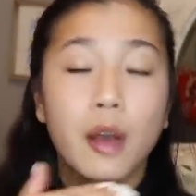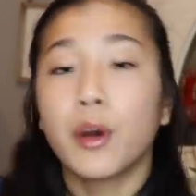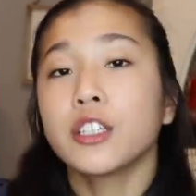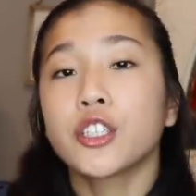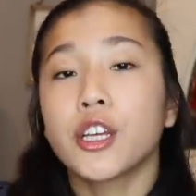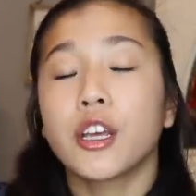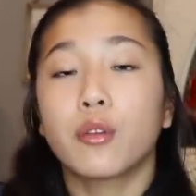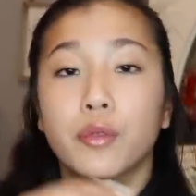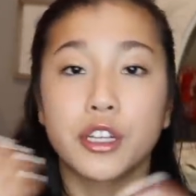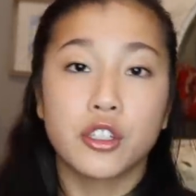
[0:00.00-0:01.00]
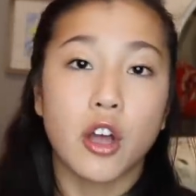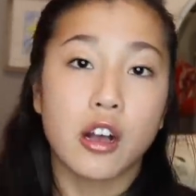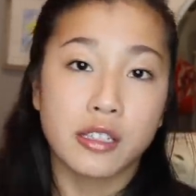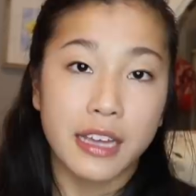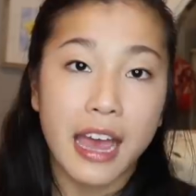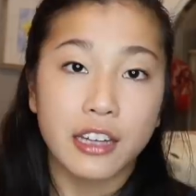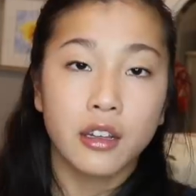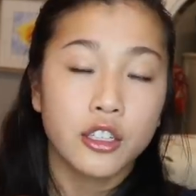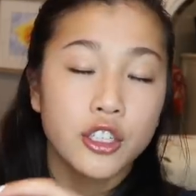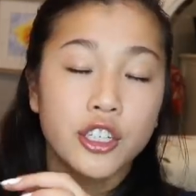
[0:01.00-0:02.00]
And when she restocks again,
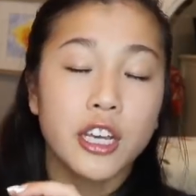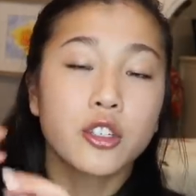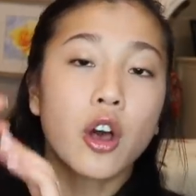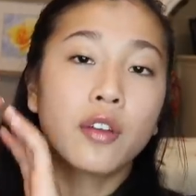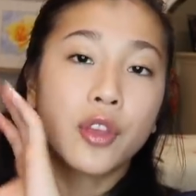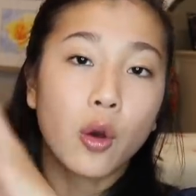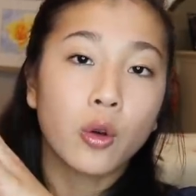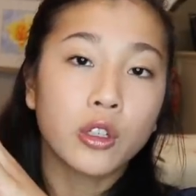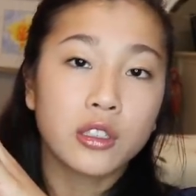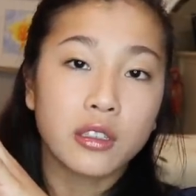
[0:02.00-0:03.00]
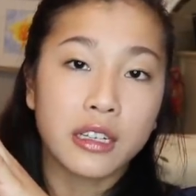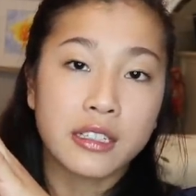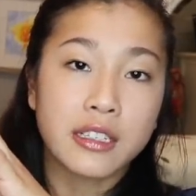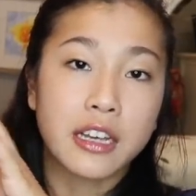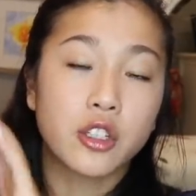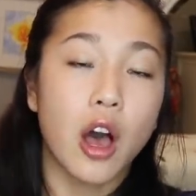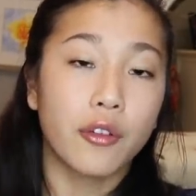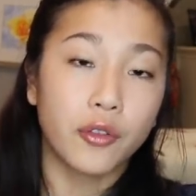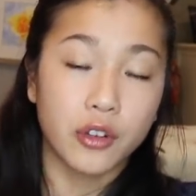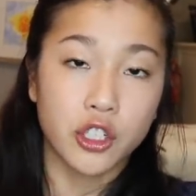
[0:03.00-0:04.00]
she takes all of the old listings
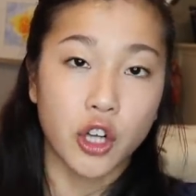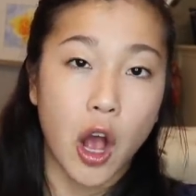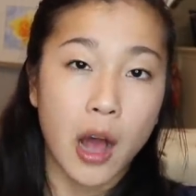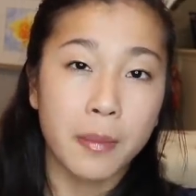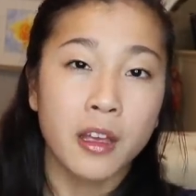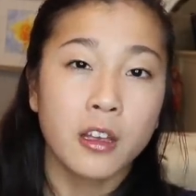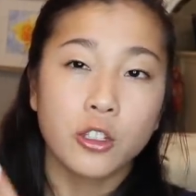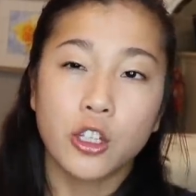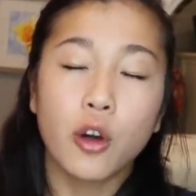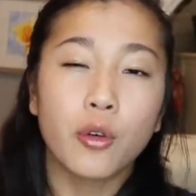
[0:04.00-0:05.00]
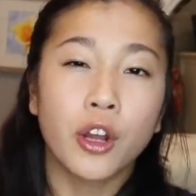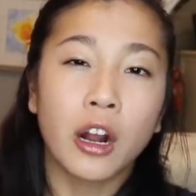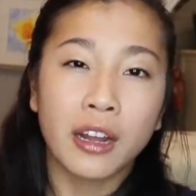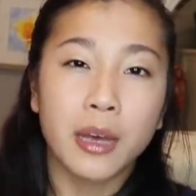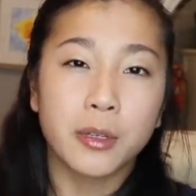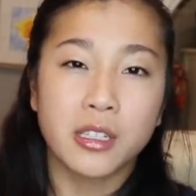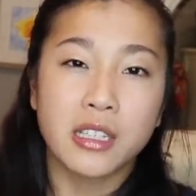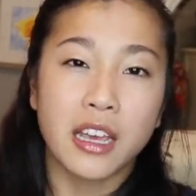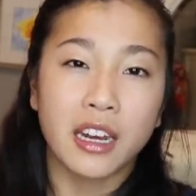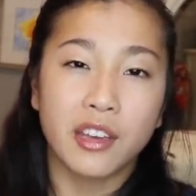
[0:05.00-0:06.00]
off of her shop, so you're unable to
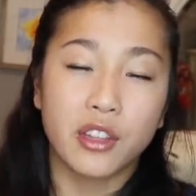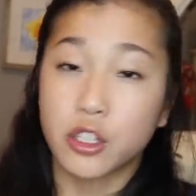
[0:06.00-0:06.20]
see any of the